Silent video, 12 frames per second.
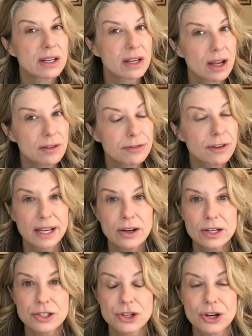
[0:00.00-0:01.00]
enough
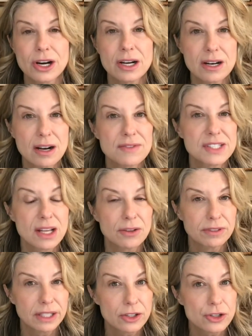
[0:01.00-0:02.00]
character and enough
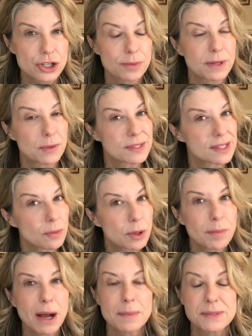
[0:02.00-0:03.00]
self leadership that when
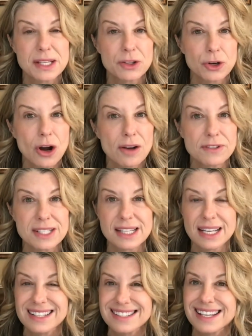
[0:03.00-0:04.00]
someone pops in their office,
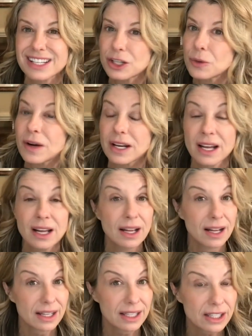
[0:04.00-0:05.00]
they can say, you know what?
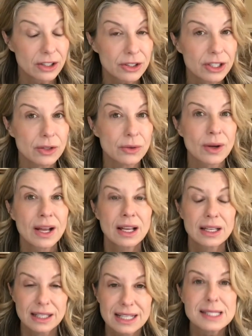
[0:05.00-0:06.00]
I hear you.
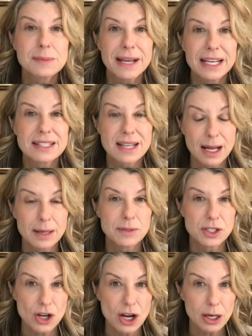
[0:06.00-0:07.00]
Let's make a time
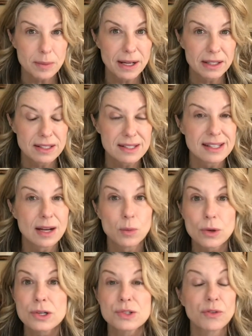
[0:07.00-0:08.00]
to talk about this that
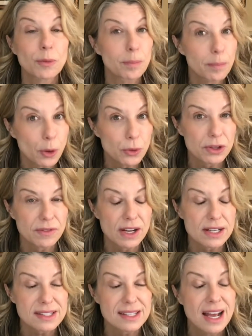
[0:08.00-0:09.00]
works for both of
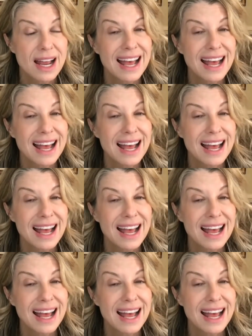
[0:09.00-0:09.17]
us.